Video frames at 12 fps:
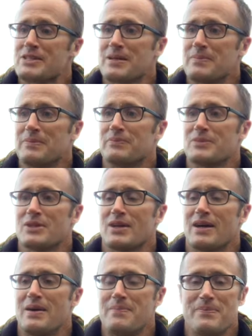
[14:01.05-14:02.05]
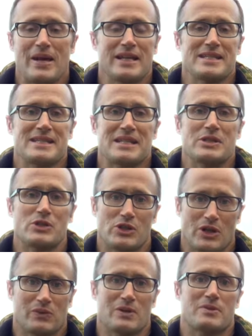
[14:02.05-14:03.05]
Some amazing,
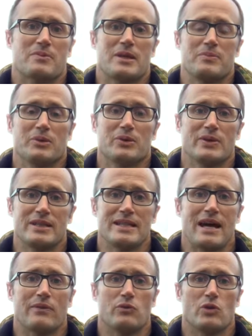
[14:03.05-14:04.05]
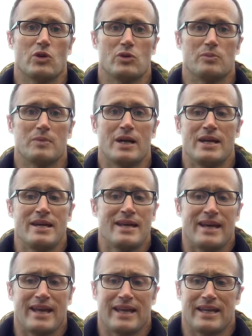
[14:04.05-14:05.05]
generous people in that room.
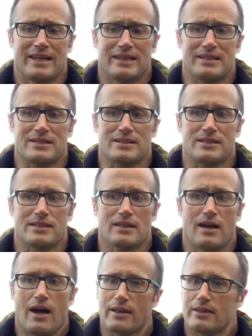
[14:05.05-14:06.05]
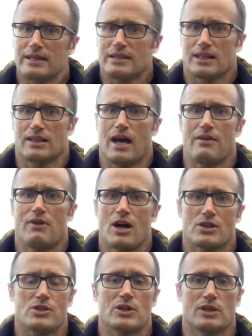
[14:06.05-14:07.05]
And I think the live
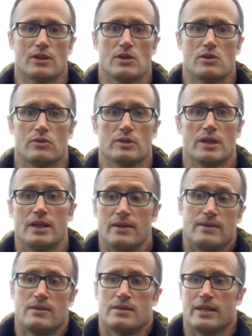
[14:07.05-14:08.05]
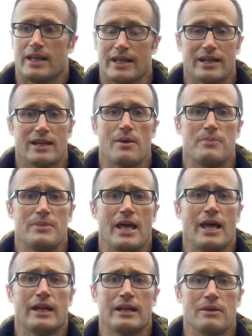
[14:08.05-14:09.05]
auction alone ended up
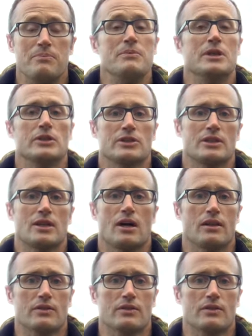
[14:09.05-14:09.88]
netting $1 million,